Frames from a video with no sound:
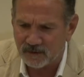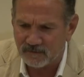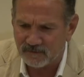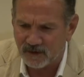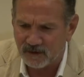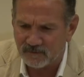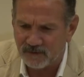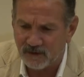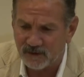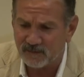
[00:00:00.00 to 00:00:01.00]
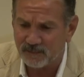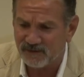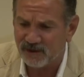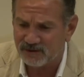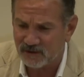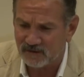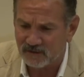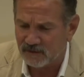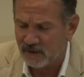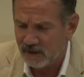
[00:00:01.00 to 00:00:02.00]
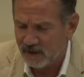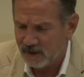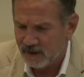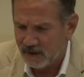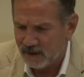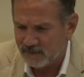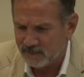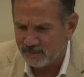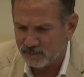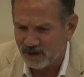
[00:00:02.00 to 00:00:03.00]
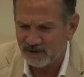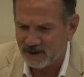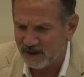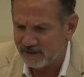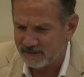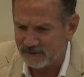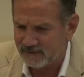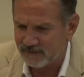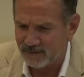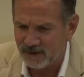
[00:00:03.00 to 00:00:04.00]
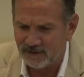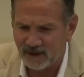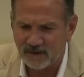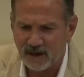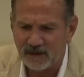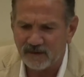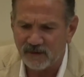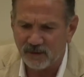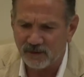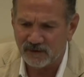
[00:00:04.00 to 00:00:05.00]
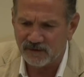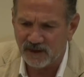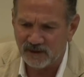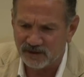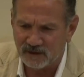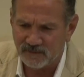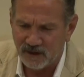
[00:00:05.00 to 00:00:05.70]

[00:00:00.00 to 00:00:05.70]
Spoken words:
I've held various positions as president and things like that in the organization.